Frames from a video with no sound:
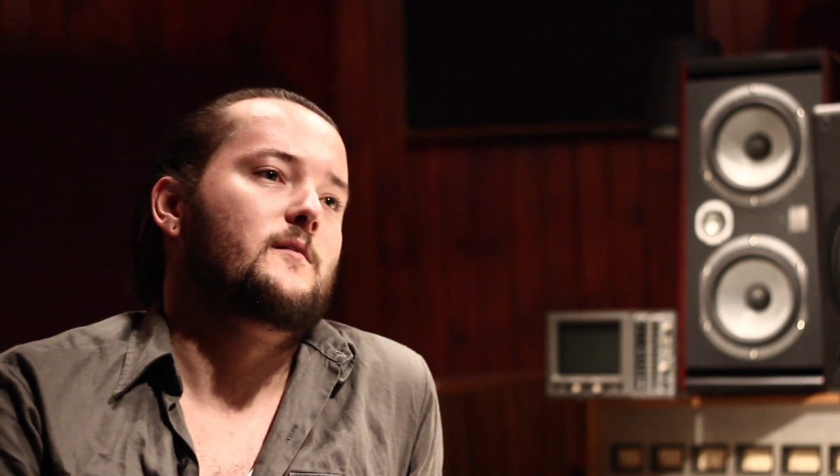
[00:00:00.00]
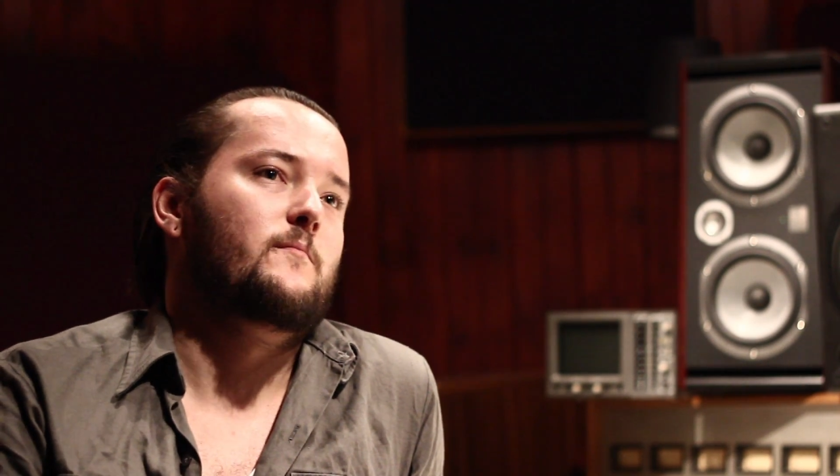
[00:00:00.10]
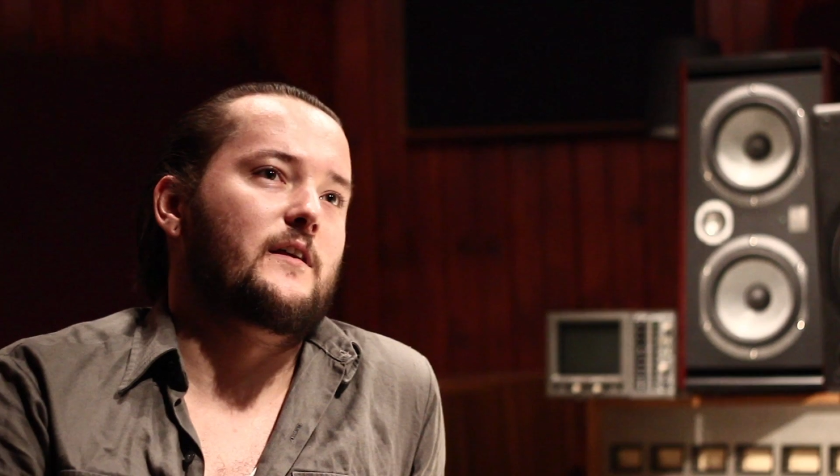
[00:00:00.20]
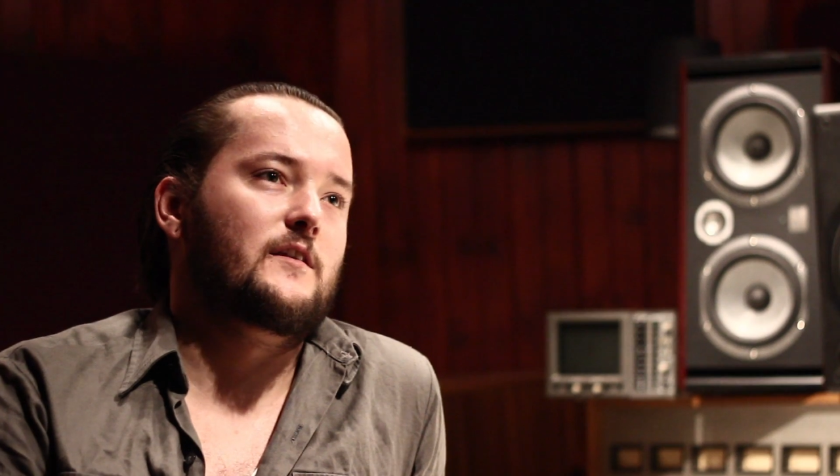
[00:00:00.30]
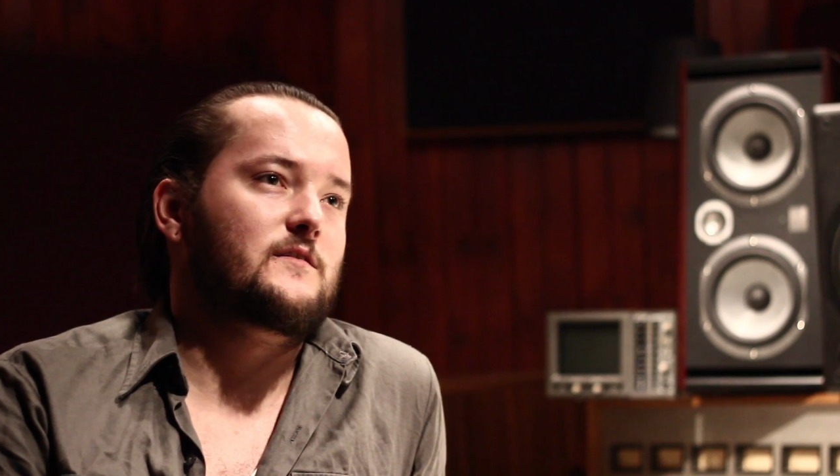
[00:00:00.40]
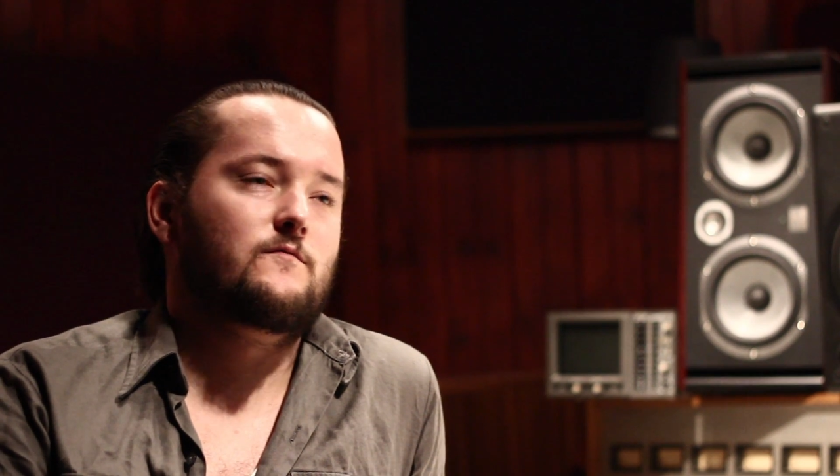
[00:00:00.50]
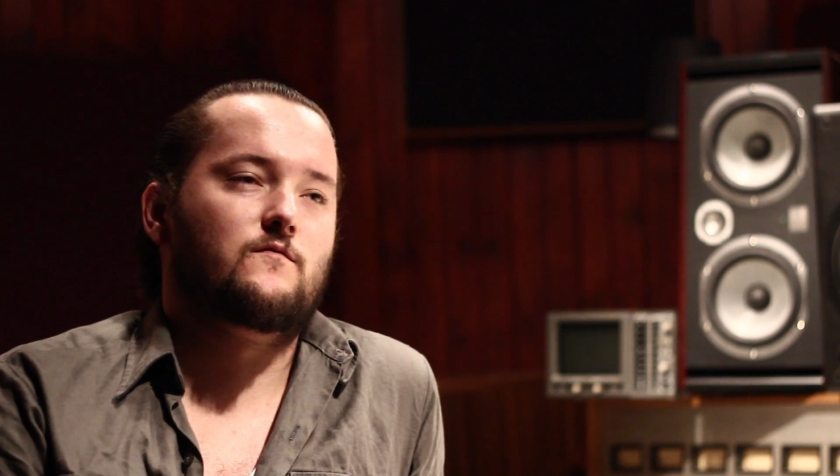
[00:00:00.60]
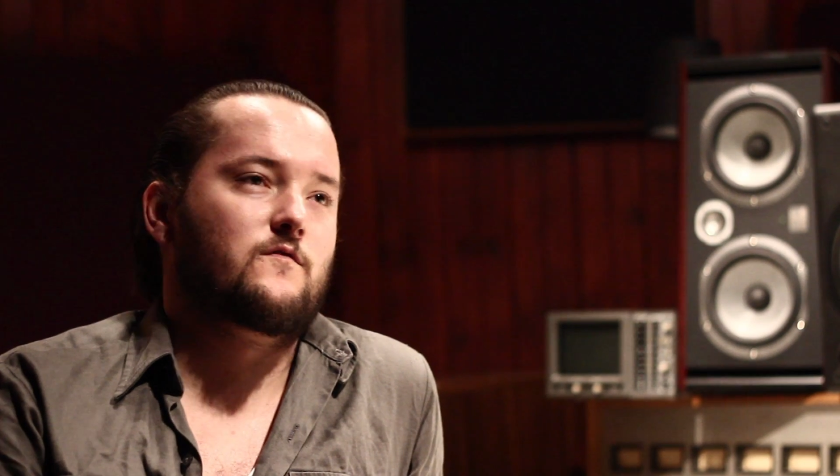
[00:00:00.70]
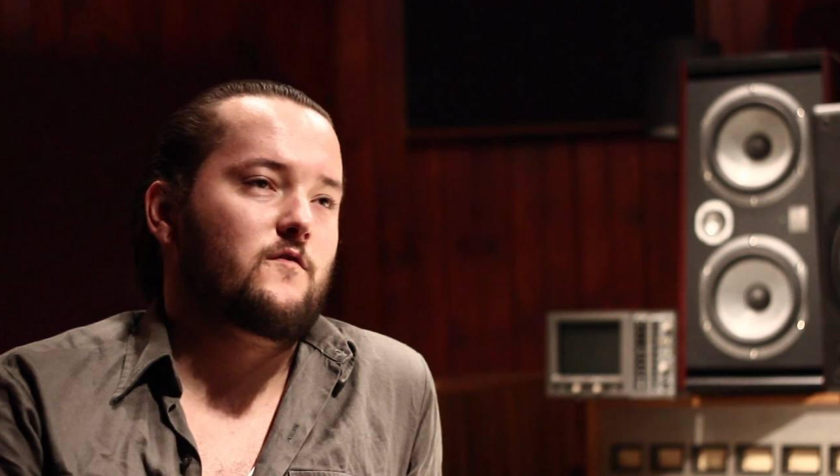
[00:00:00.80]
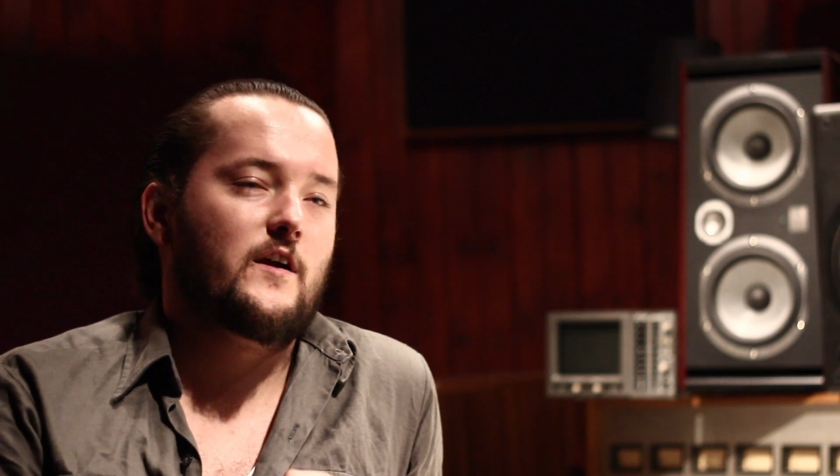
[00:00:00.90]
But
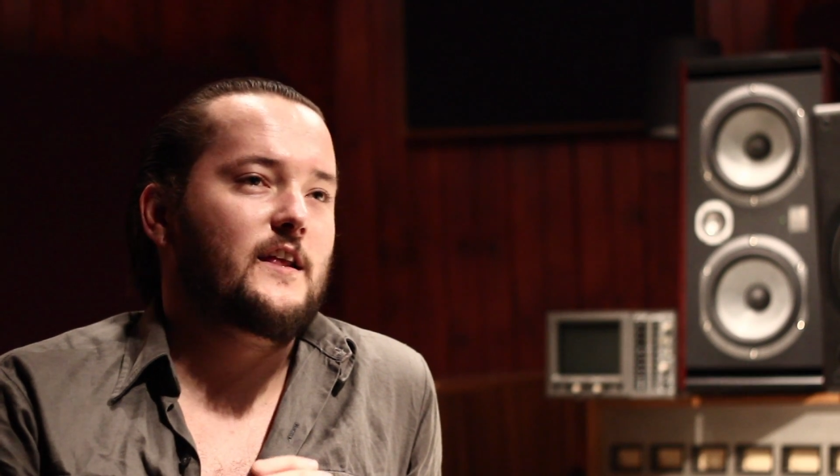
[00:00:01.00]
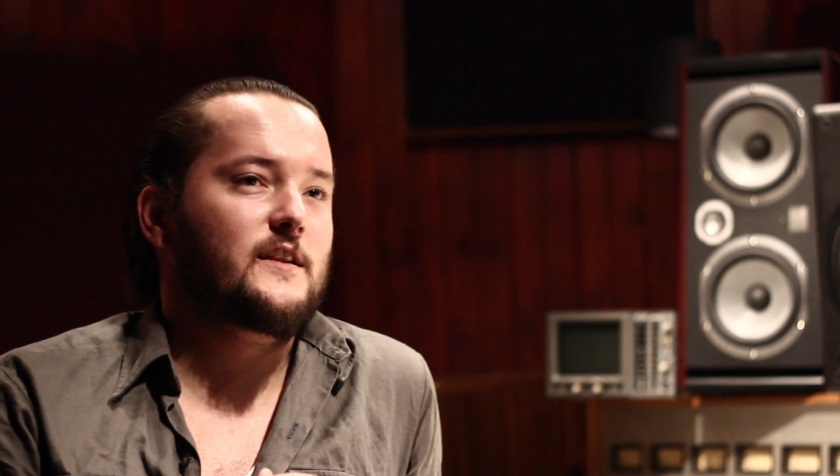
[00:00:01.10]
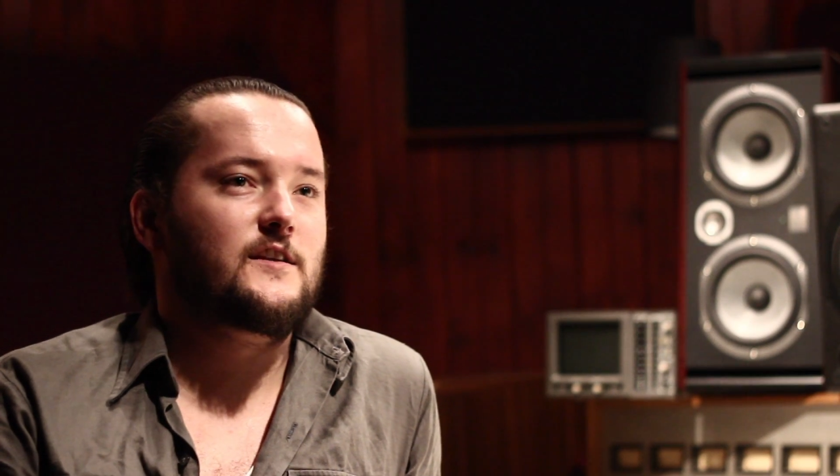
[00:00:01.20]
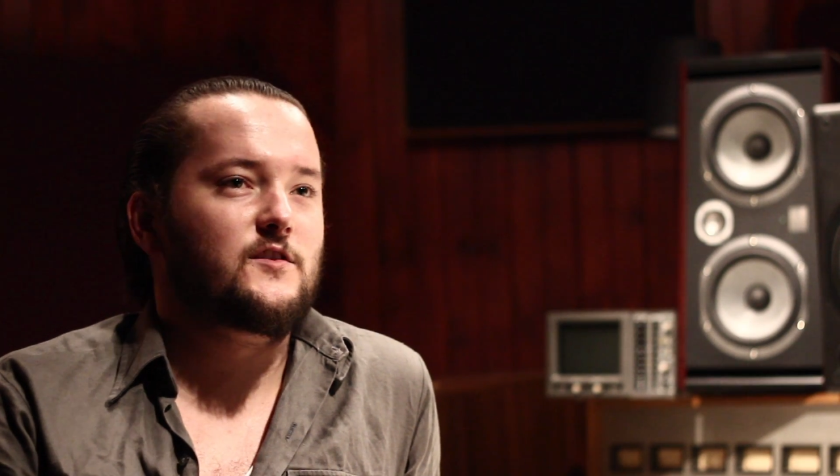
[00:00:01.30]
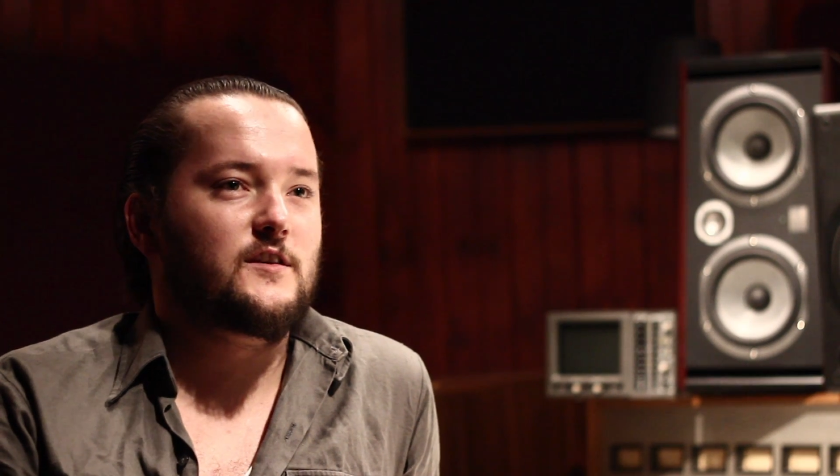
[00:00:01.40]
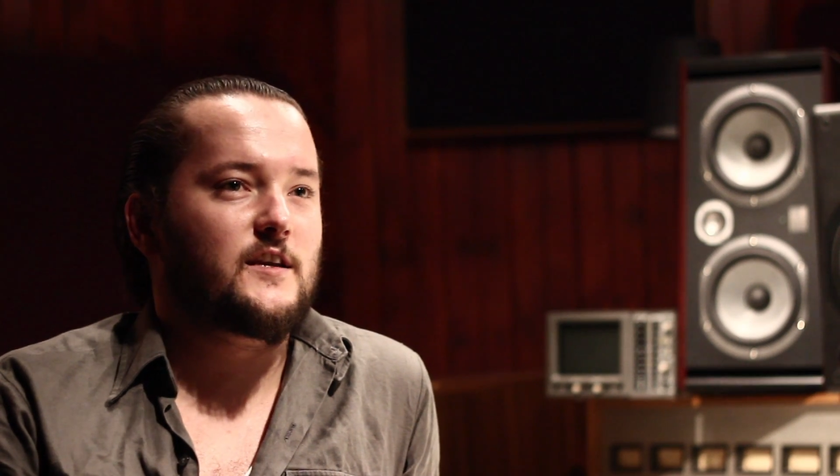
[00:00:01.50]
rarely do you